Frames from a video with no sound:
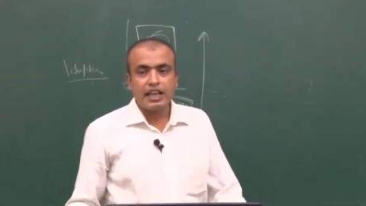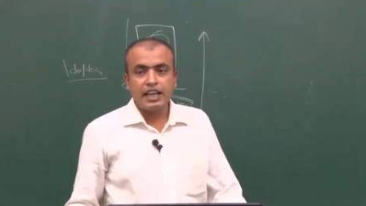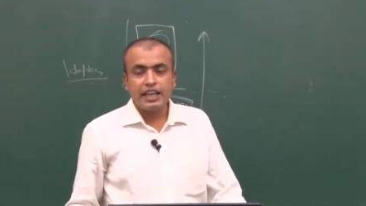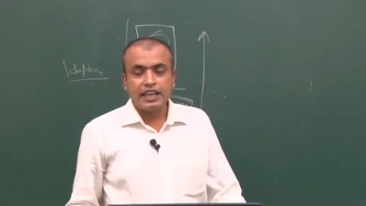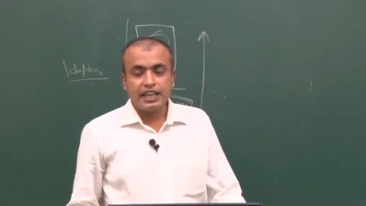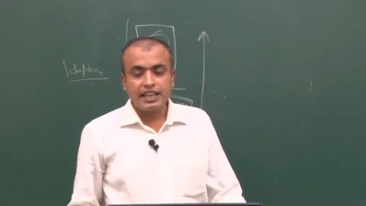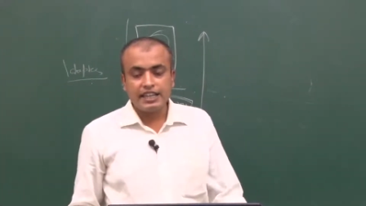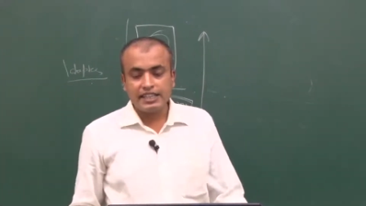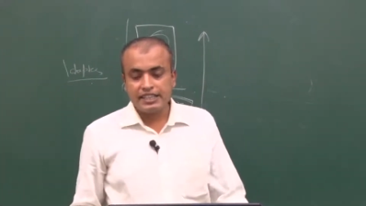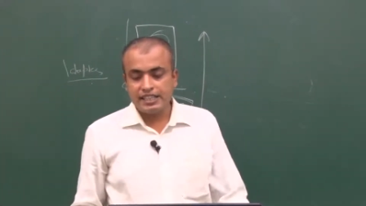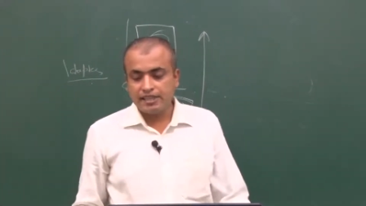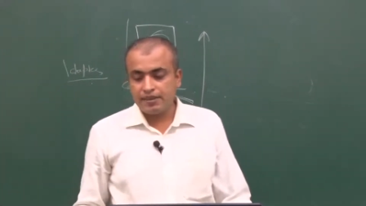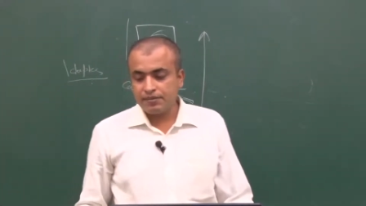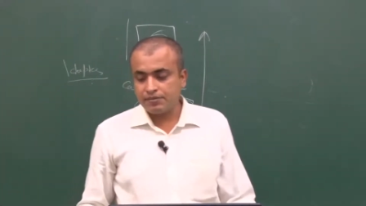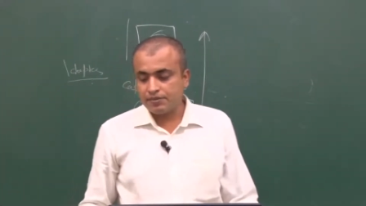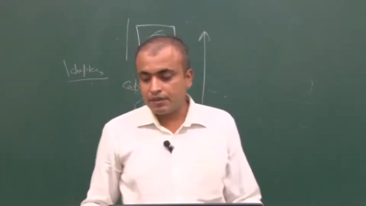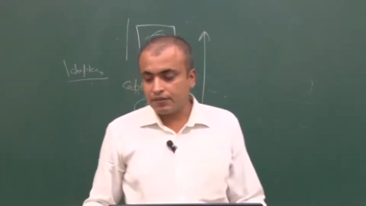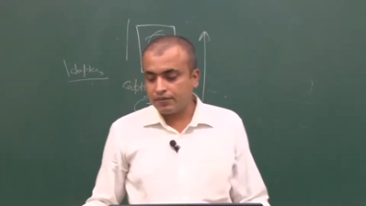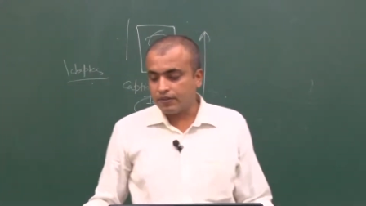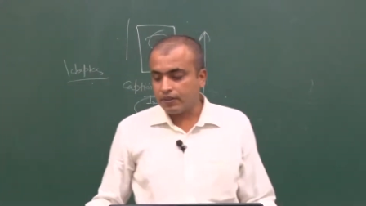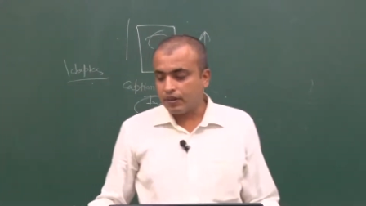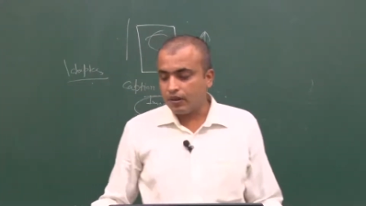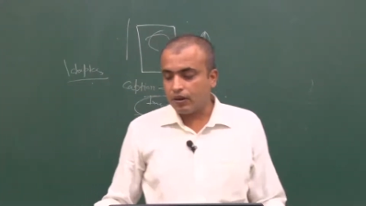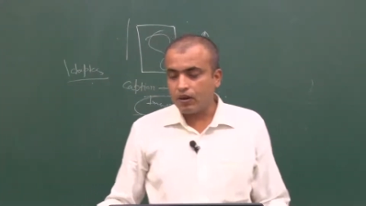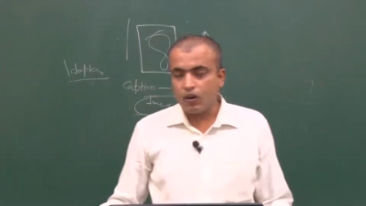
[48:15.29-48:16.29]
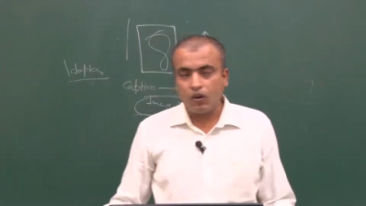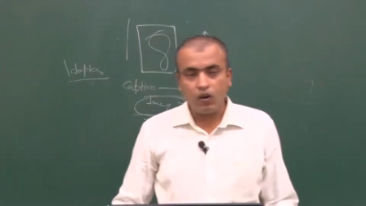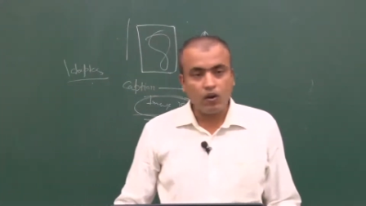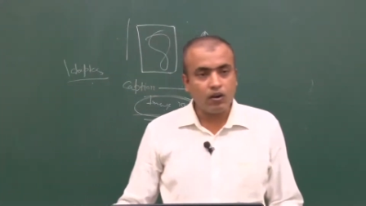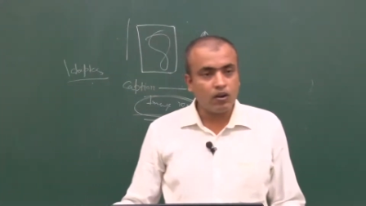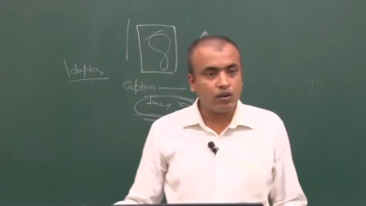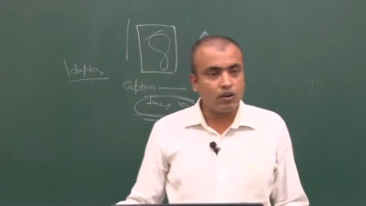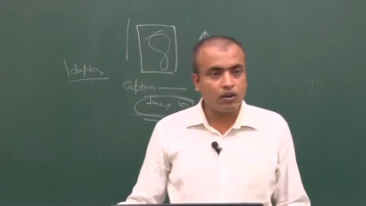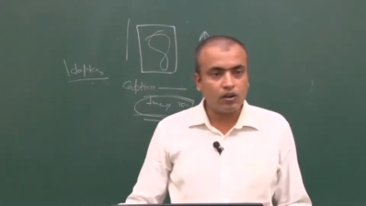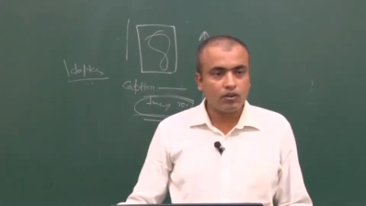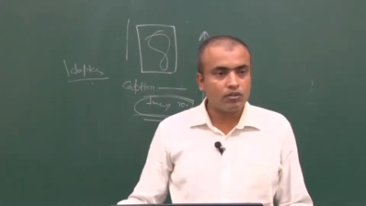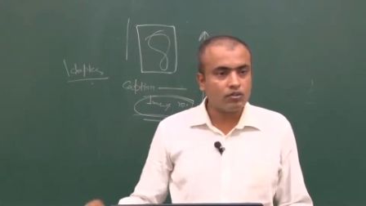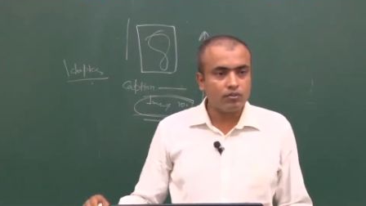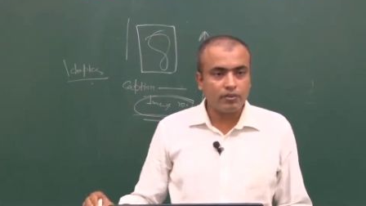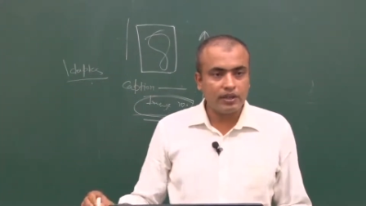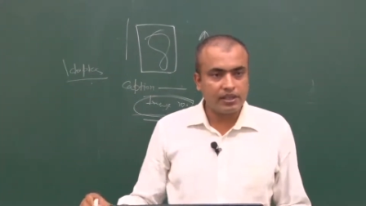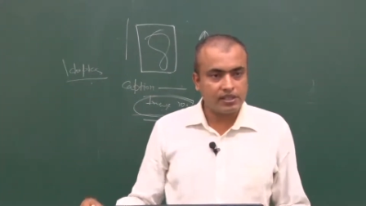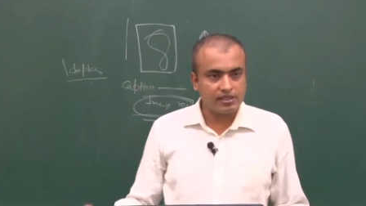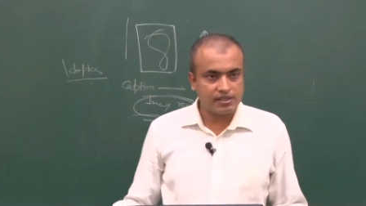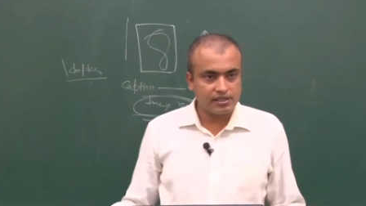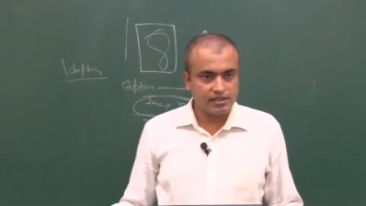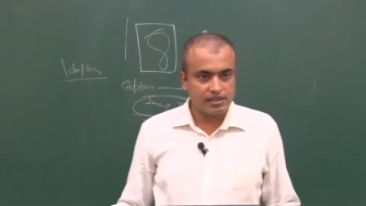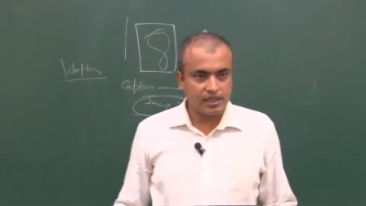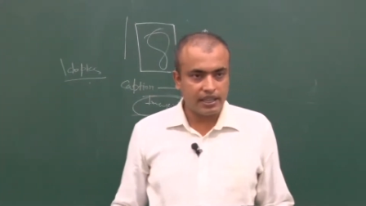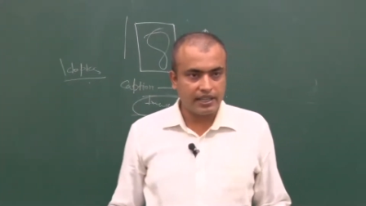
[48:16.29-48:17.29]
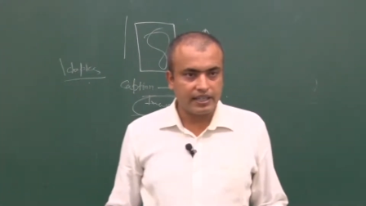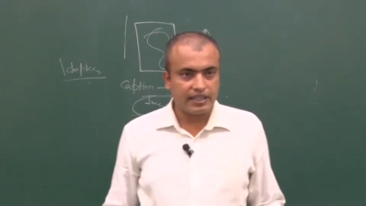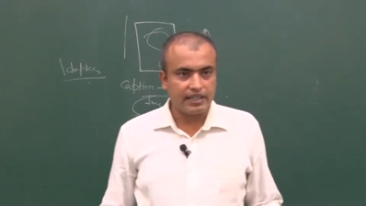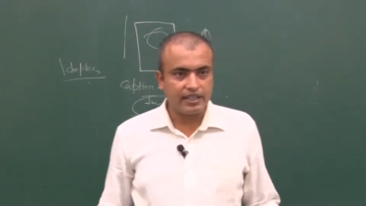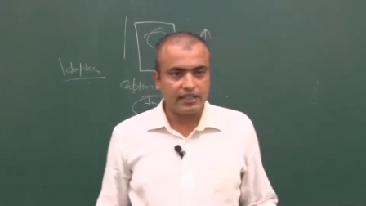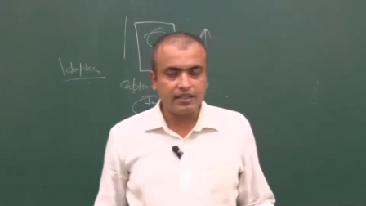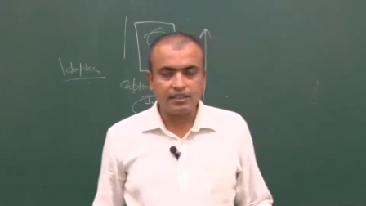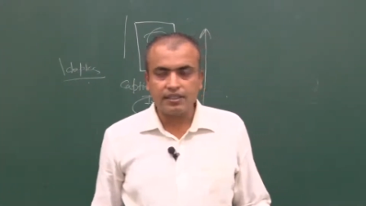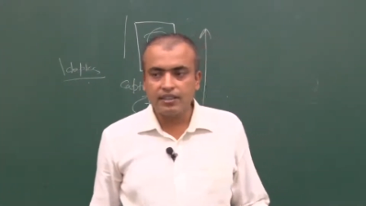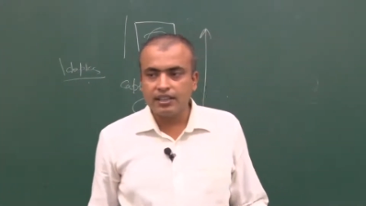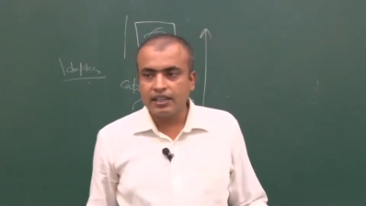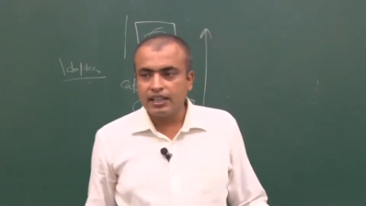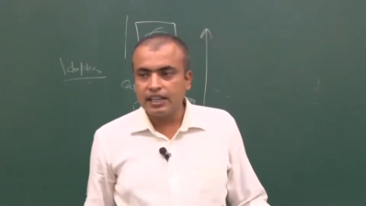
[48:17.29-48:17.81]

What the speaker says: In terms of long document styling,